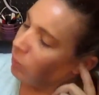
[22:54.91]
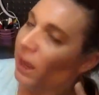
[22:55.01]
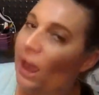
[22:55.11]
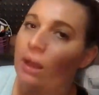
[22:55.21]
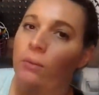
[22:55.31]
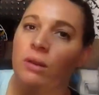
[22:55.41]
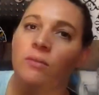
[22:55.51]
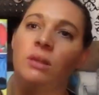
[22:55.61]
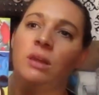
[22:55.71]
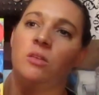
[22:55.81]
We had one
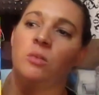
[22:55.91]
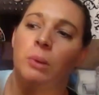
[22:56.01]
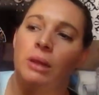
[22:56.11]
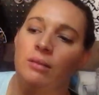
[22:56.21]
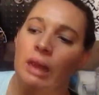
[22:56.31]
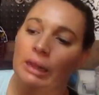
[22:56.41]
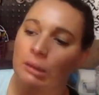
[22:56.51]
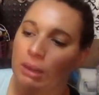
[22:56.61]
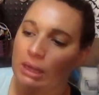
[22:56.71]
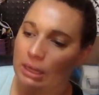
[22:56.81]
of these, but
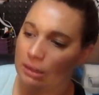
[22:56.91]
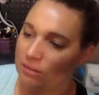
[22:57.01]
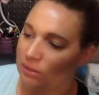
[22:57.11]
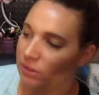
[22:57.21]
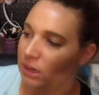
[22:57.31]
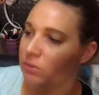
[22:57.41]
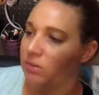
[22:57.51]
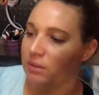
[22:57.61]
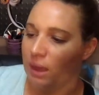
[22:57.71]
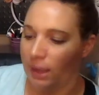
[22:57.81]
sadly my kids left it
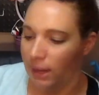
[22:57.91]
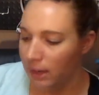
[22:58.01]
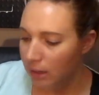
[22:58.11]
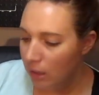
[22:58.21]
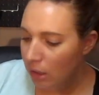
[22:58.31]
outside.